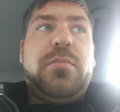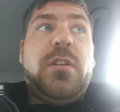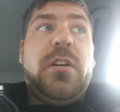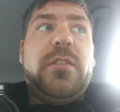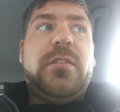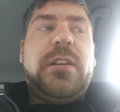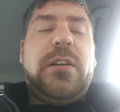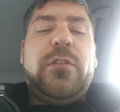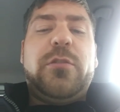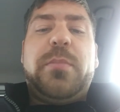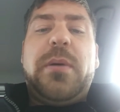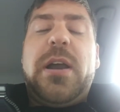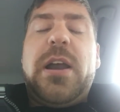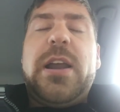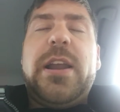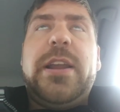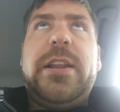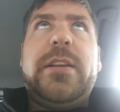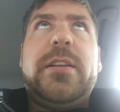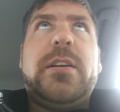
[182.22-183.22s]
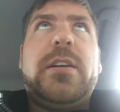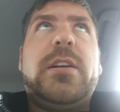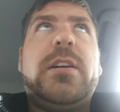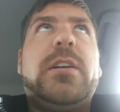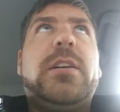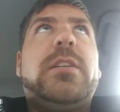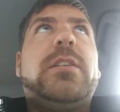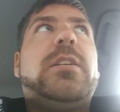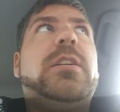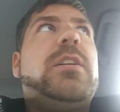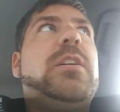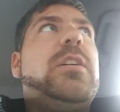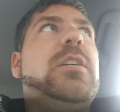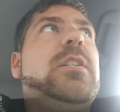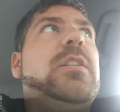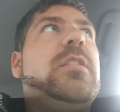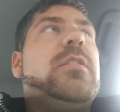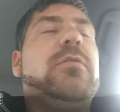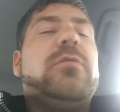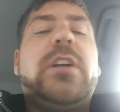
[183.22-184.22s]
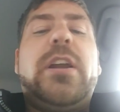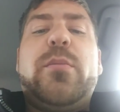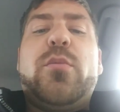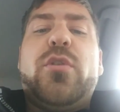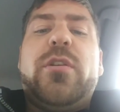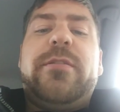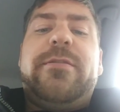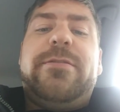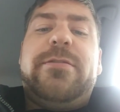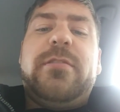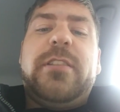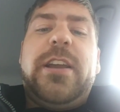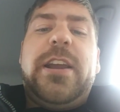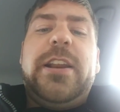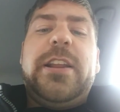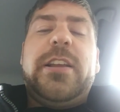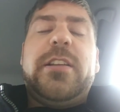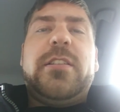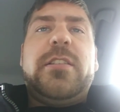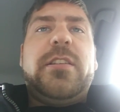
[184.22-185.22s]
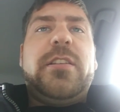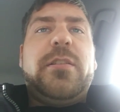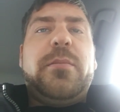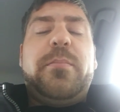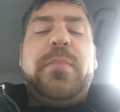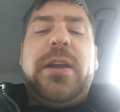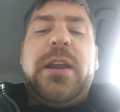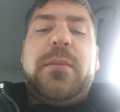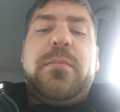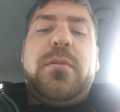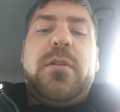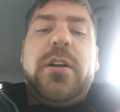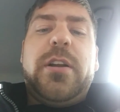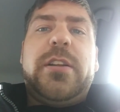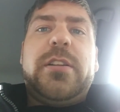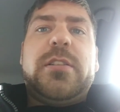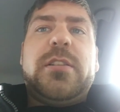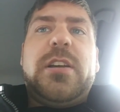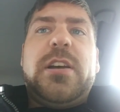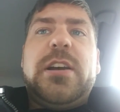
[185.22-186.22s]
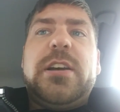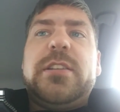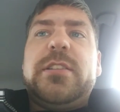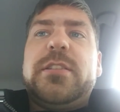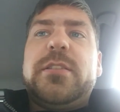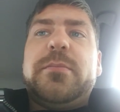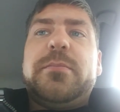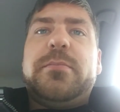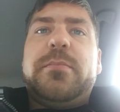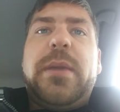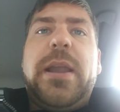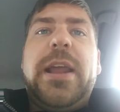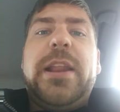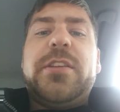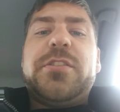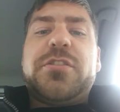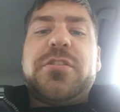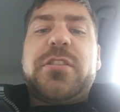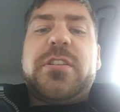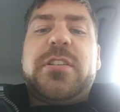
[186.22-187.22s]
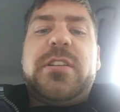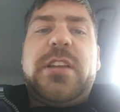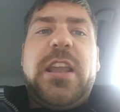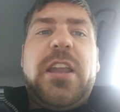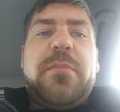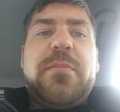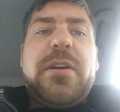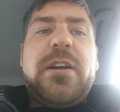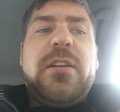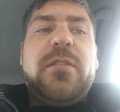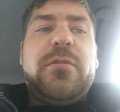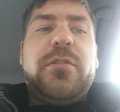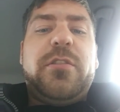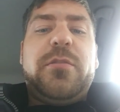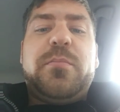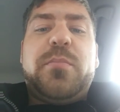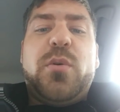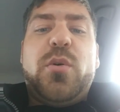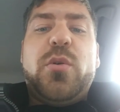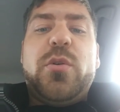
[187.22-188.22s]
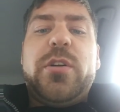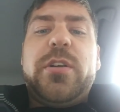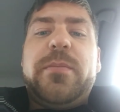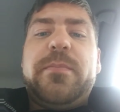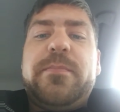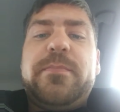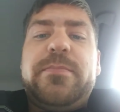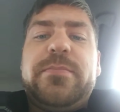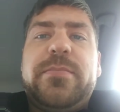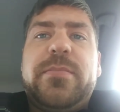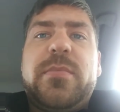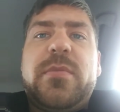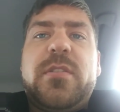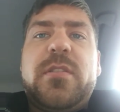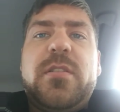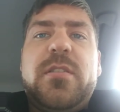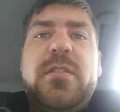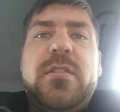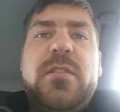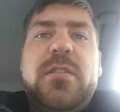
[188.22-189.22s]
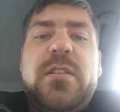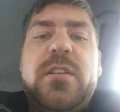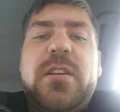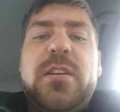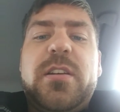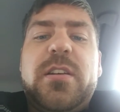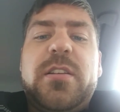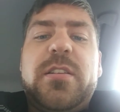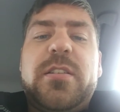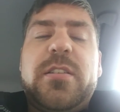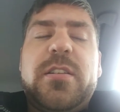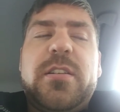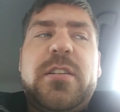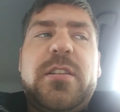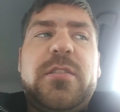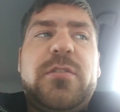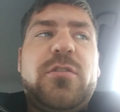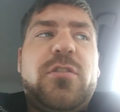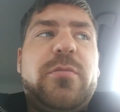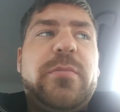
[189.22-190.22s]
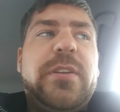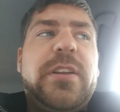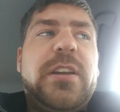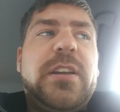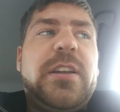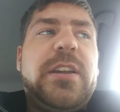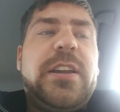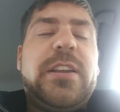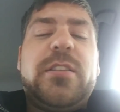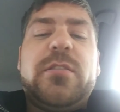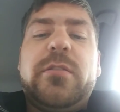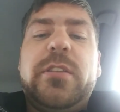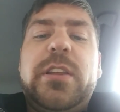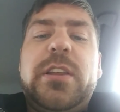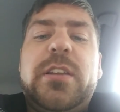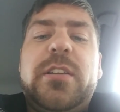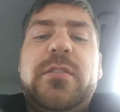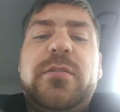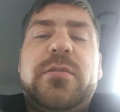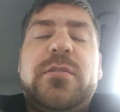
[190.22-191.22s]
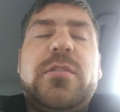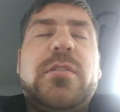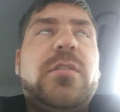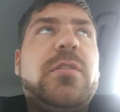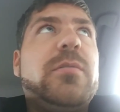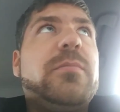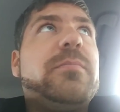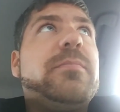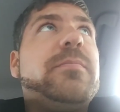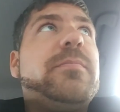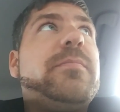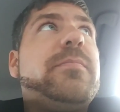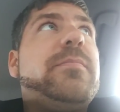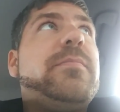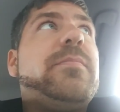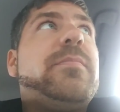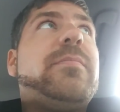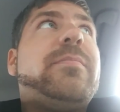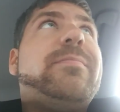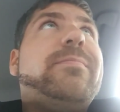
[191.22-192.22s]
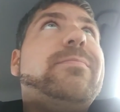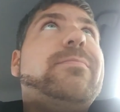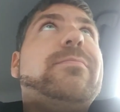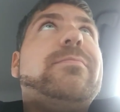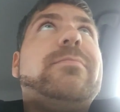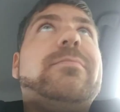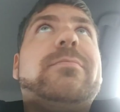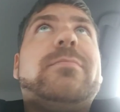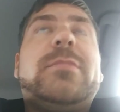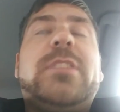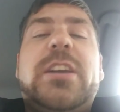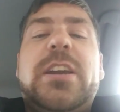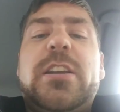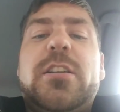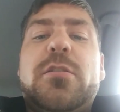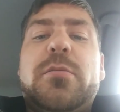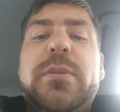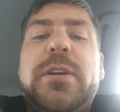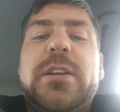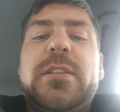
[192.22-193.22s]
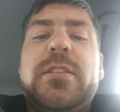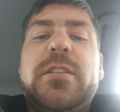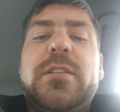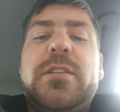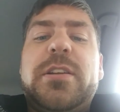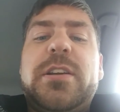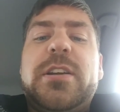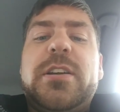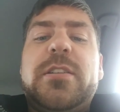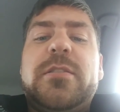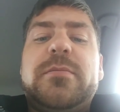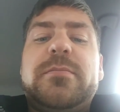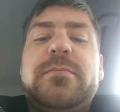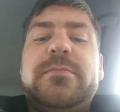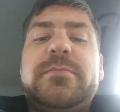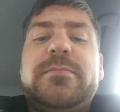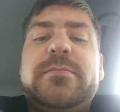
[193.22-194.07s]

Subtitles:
Plus, I was behind Raymore and Flanagan in the back parking lot, and the manager came out with his boy and told me I had to leave, so can't go back there now.